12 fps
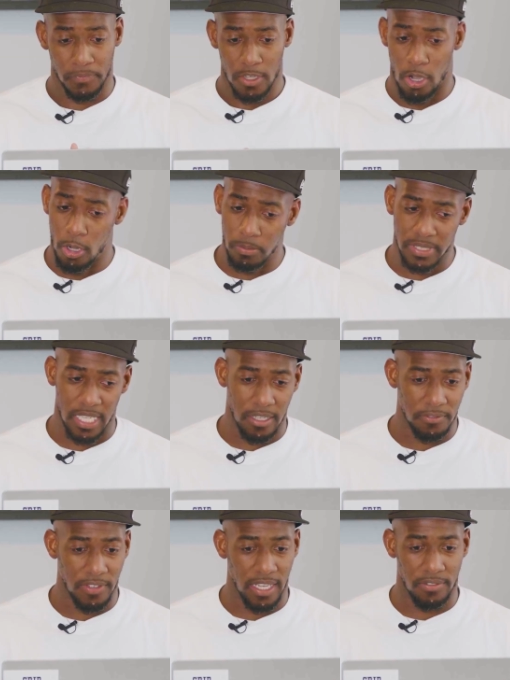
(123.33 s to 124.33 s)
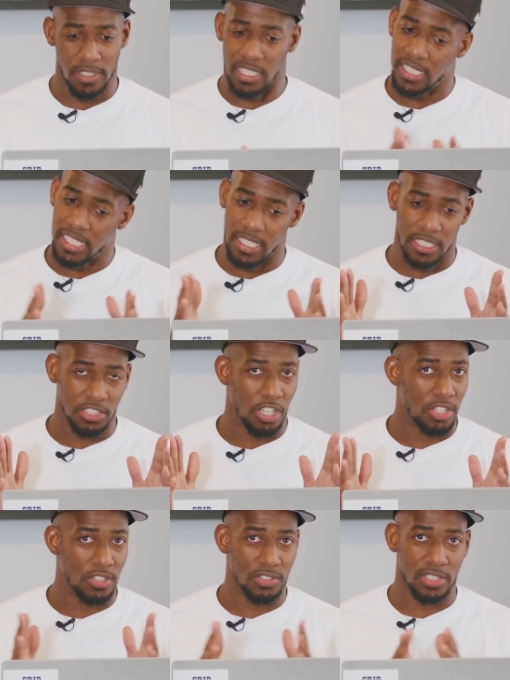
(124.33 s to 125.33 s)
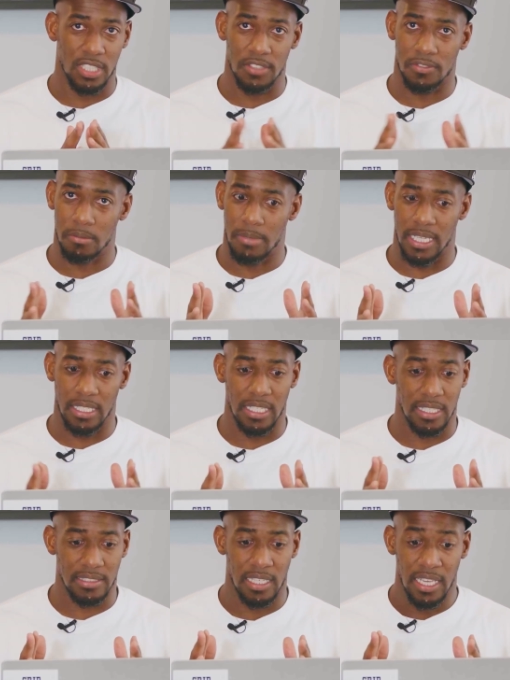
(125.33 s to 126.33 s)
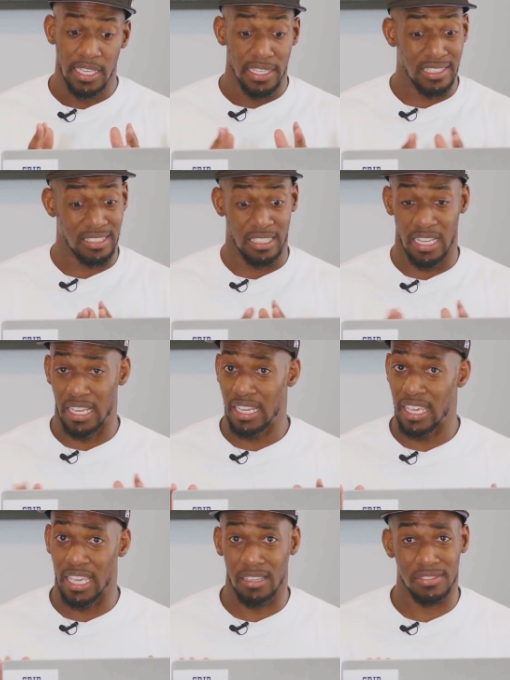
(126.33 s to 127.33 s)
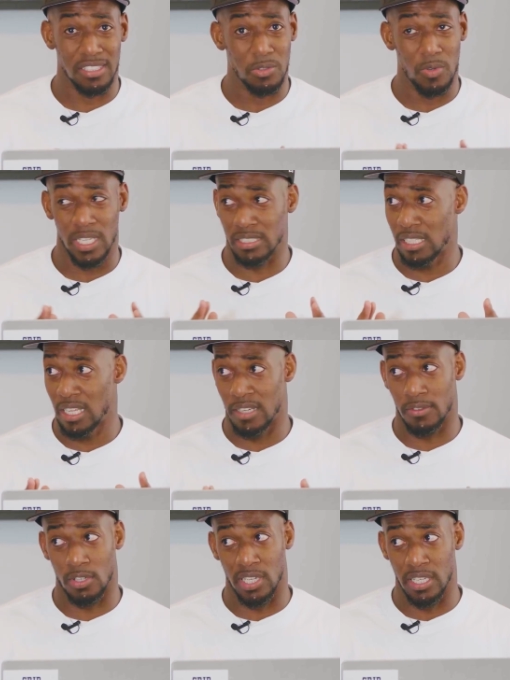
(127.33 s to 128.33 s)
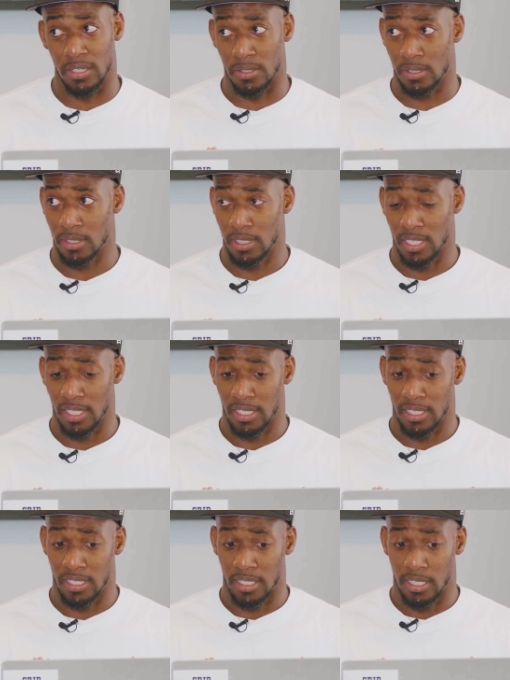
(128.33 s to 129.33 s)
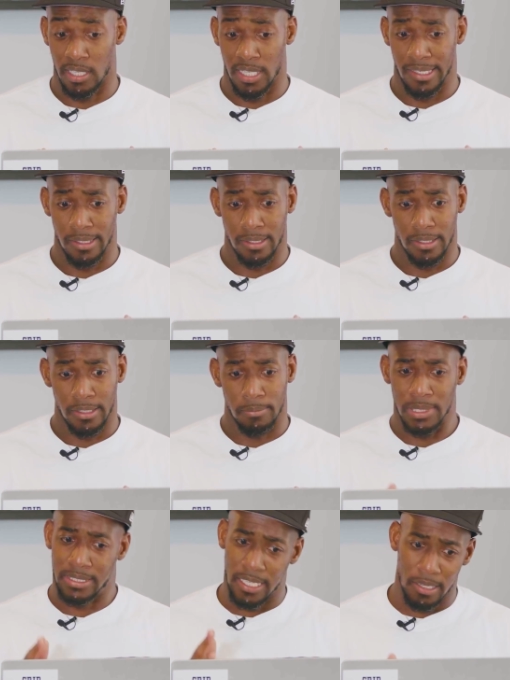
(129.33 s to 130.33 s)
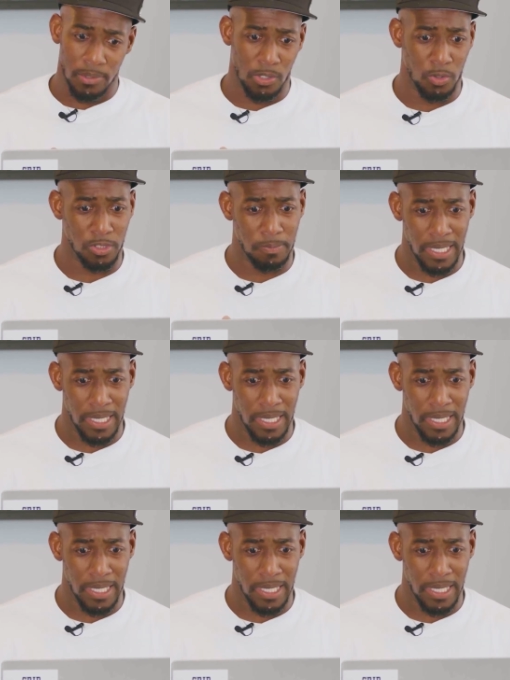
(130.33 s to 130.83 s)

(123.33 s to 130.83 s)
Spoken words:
hometown favorite, and as y'all gonna see from my list, it's a lot of AFC West love on here. But tell me who's